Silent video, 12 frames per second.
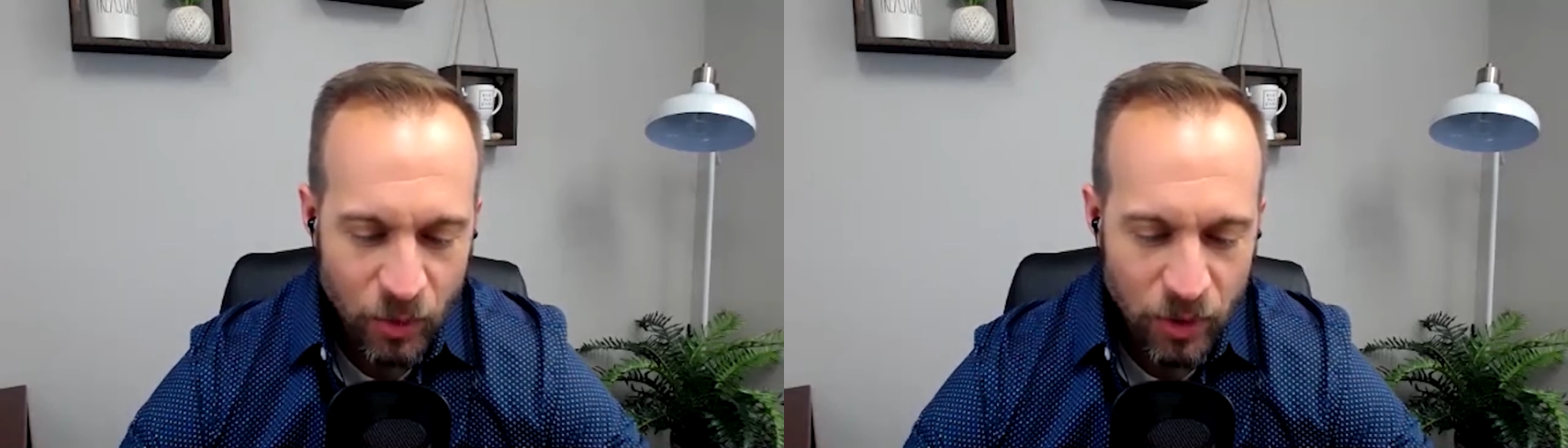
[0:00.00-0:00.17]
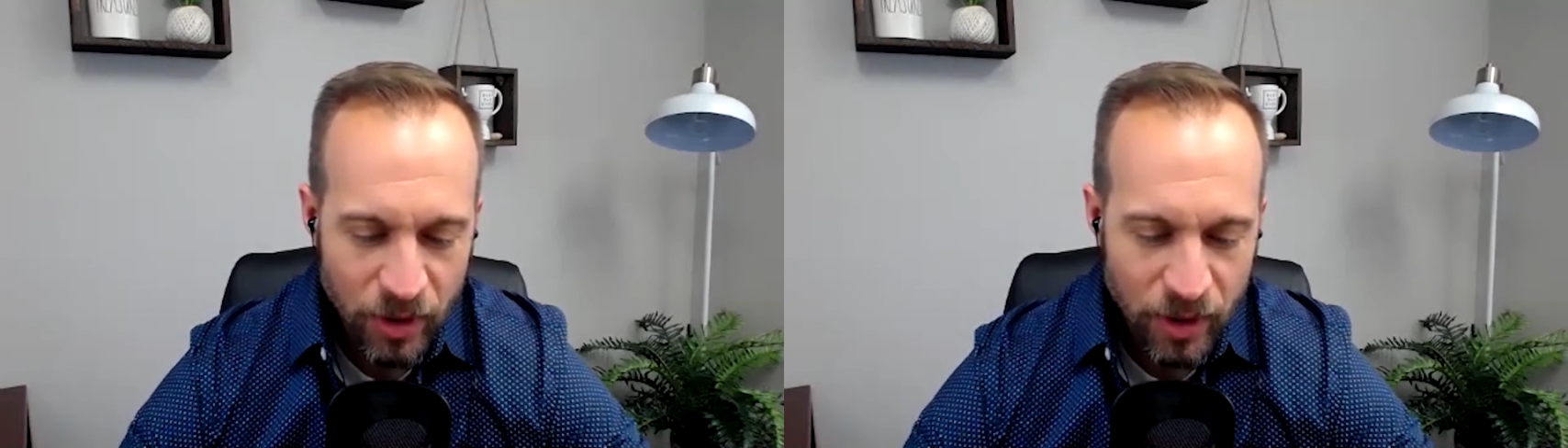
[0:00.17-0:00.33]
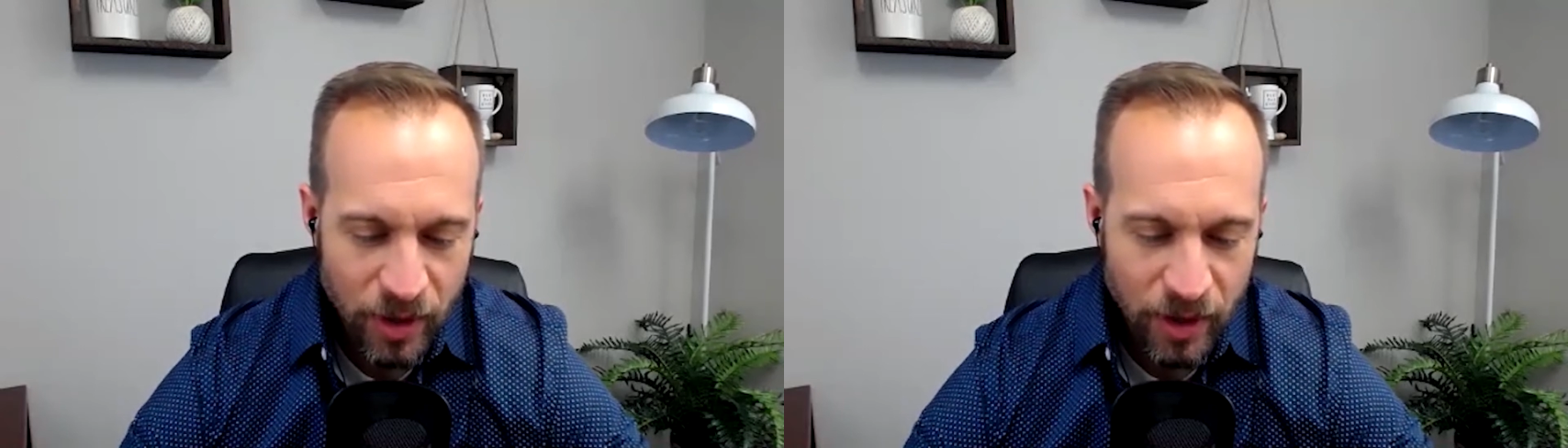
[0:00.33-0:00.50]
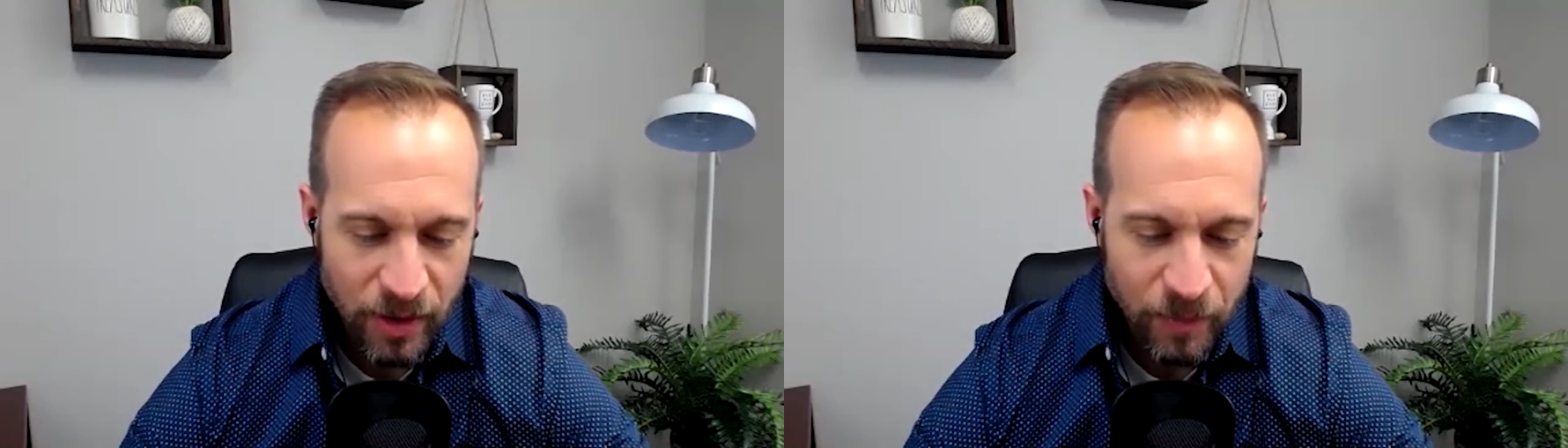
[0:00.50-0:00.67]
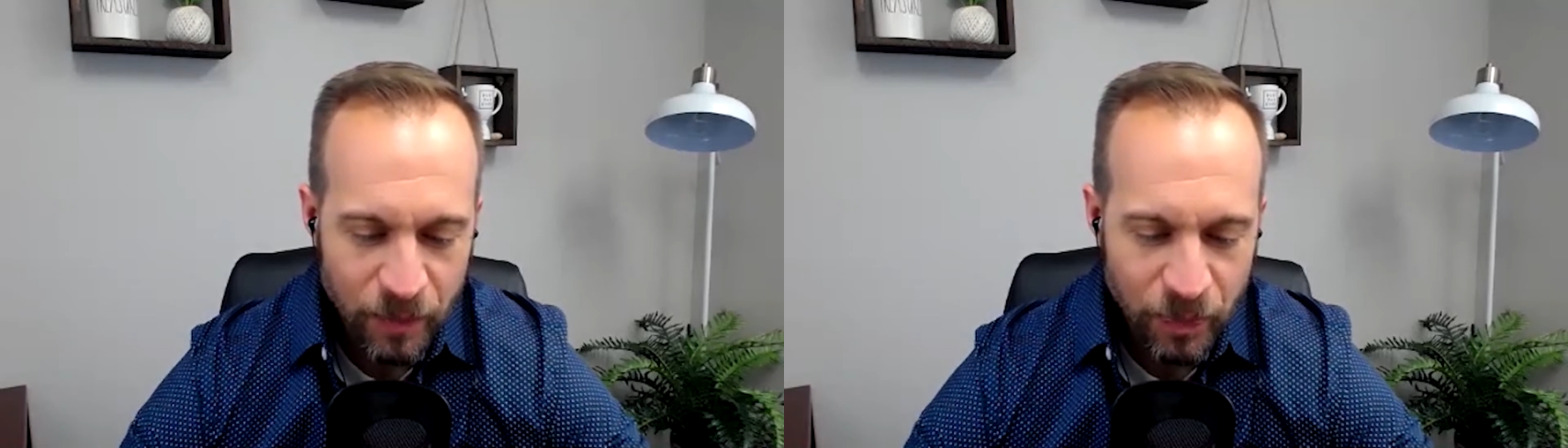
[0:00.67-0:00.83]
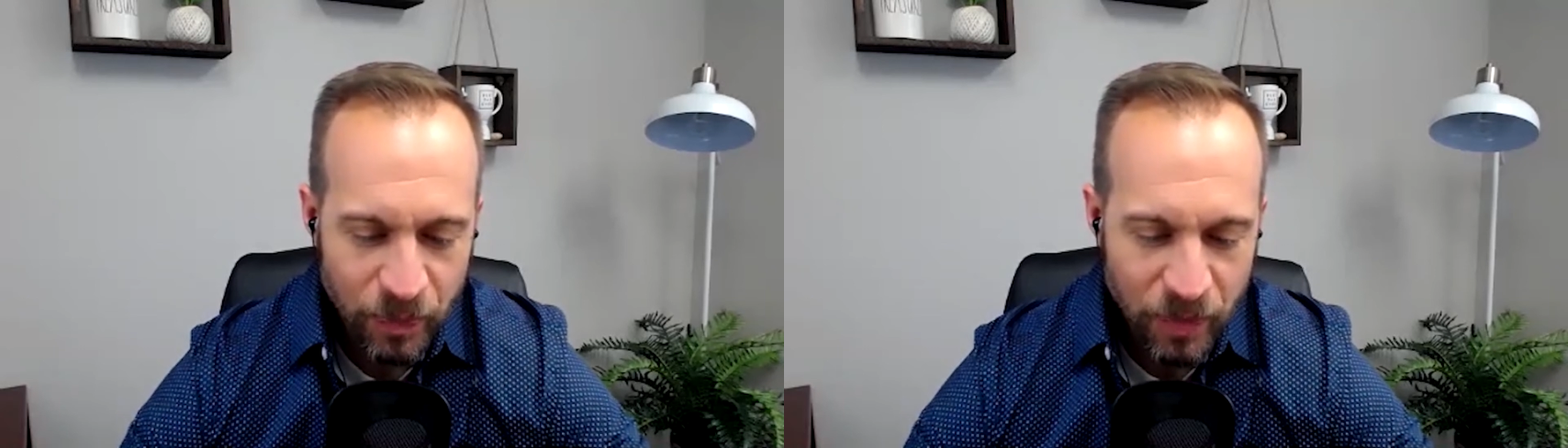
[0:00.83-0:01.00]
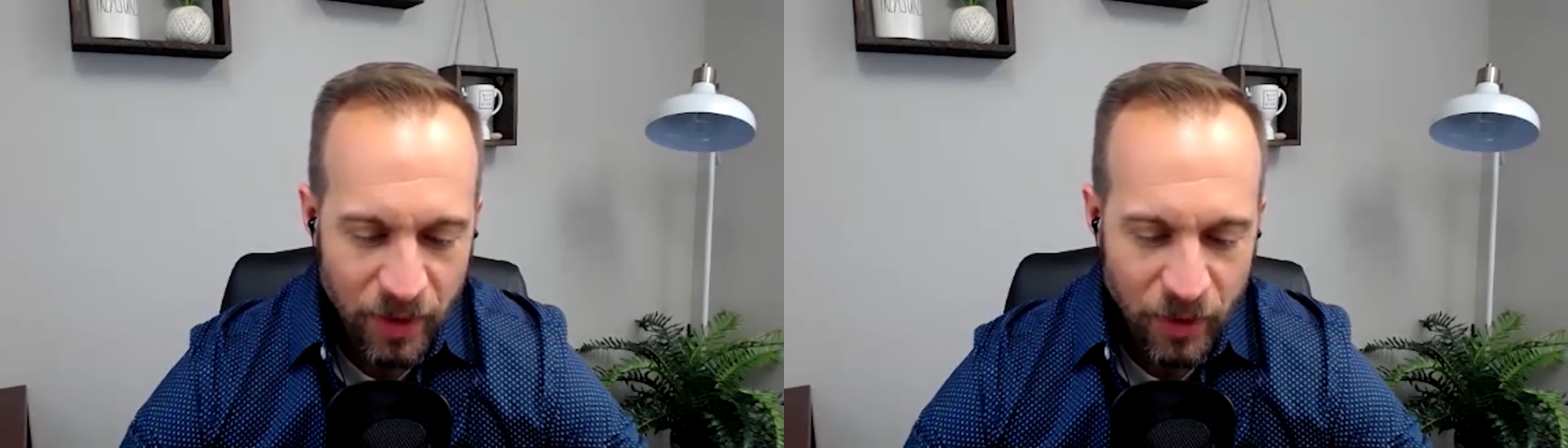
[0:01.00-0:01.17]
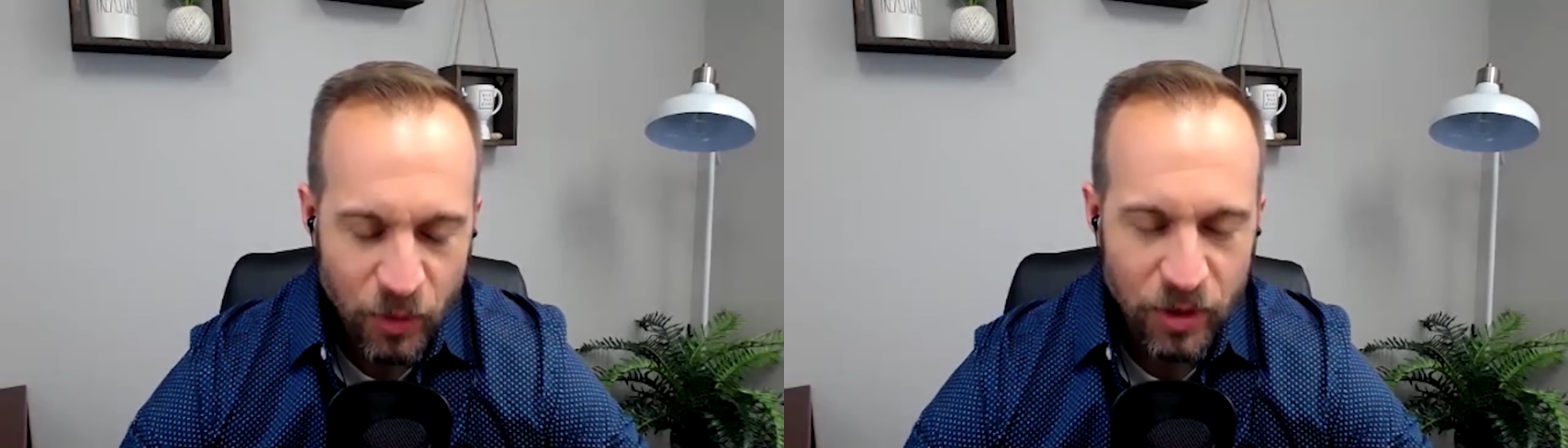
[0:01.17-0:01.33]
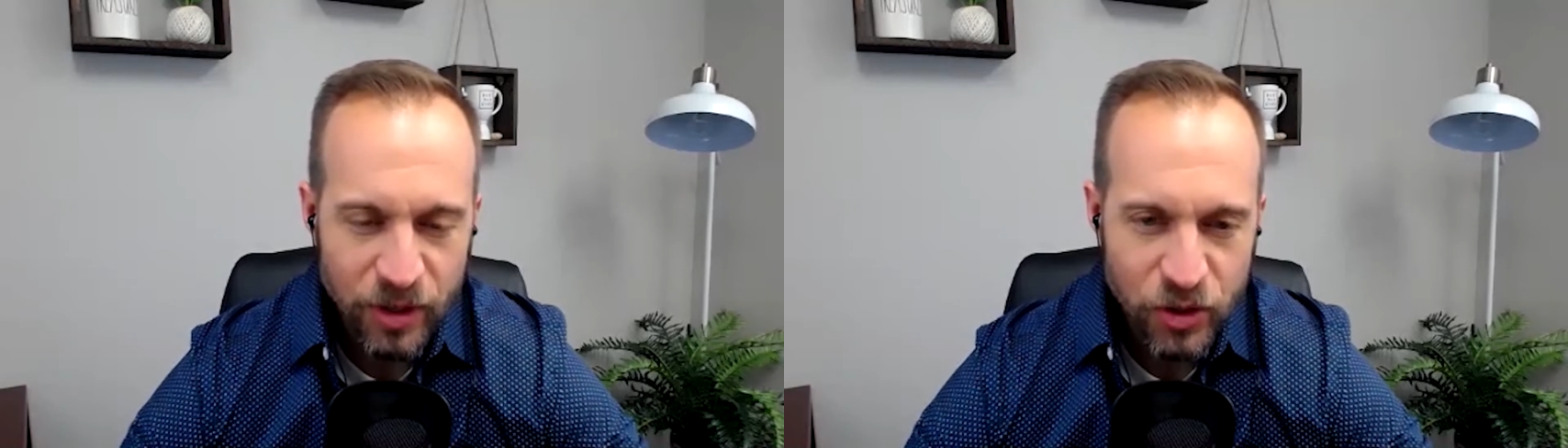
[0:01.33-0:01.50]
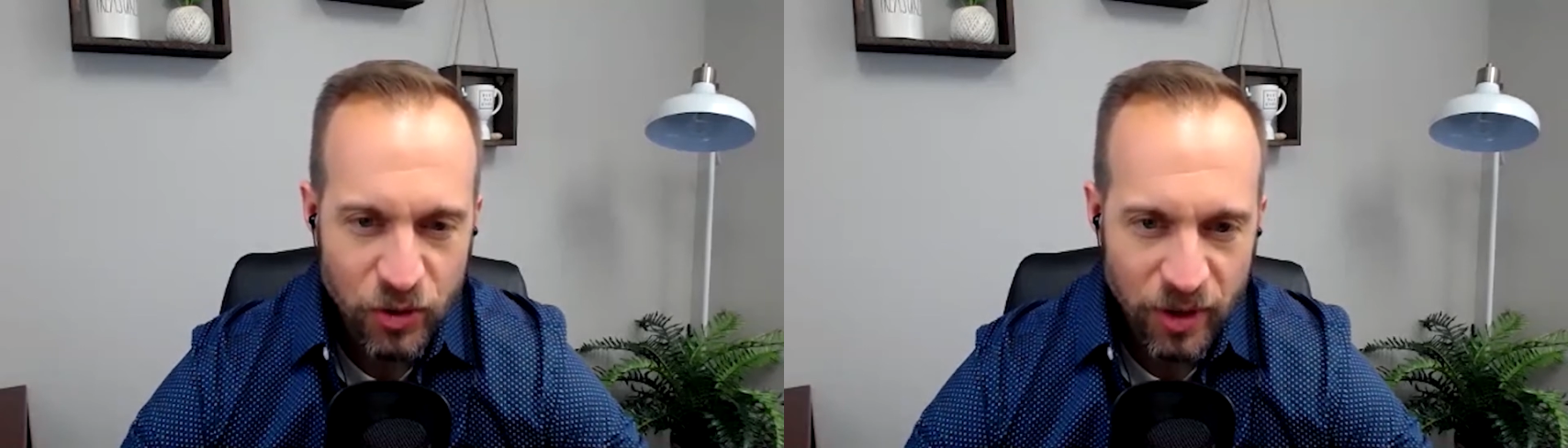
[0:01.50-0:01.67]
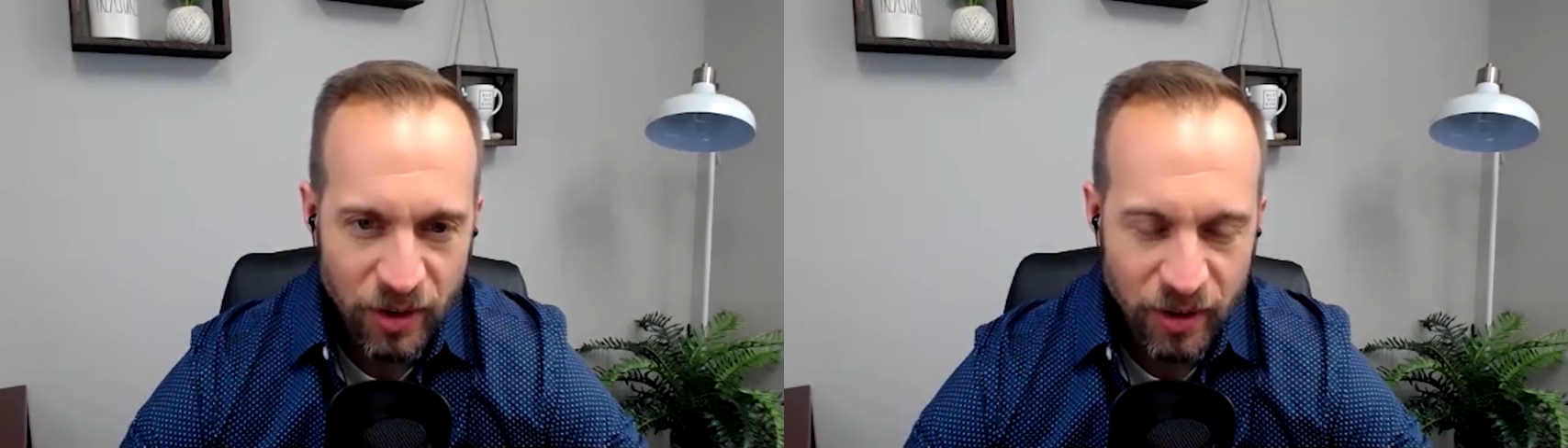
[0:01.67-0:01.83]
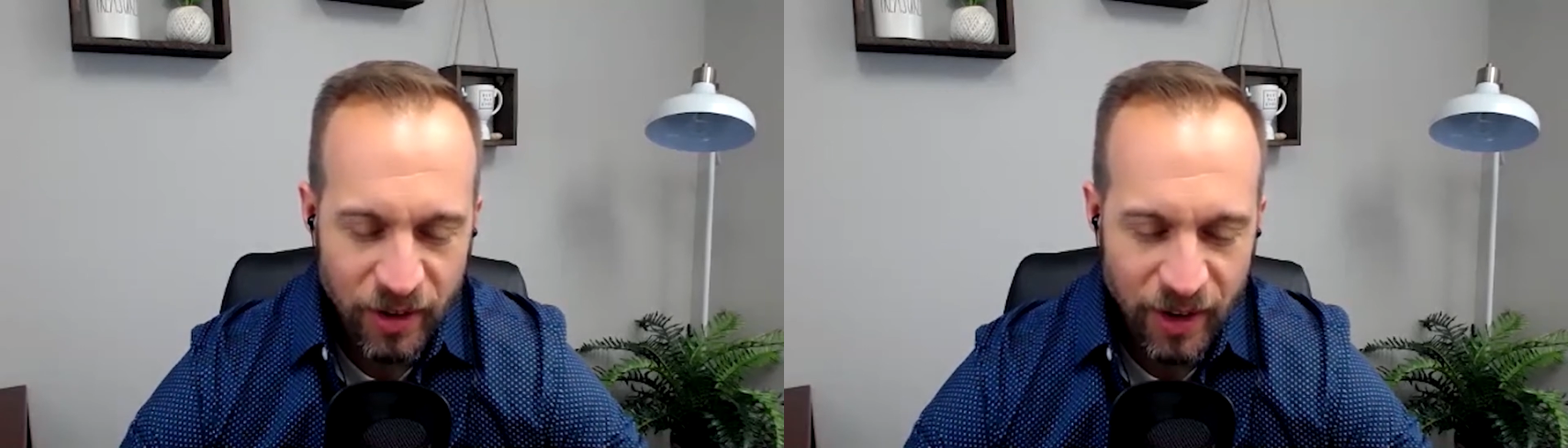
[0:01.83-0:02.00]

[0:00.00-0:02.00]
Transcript: really, really triggered.